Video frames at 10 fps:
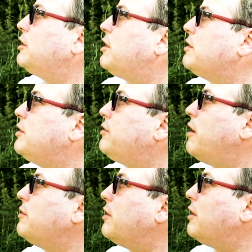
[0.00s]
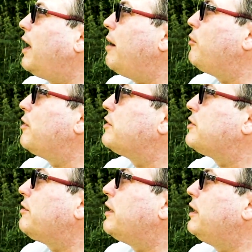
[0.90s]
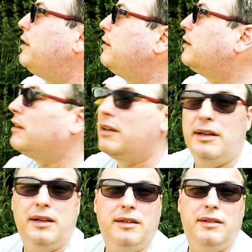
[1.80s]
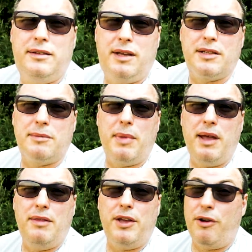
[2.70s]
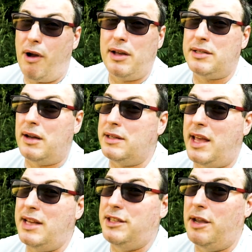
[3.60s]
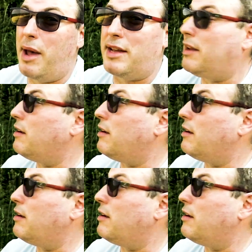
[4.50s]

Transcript: just because the drone's got a camera on the screen doesn't mean that your eyesight isn't your best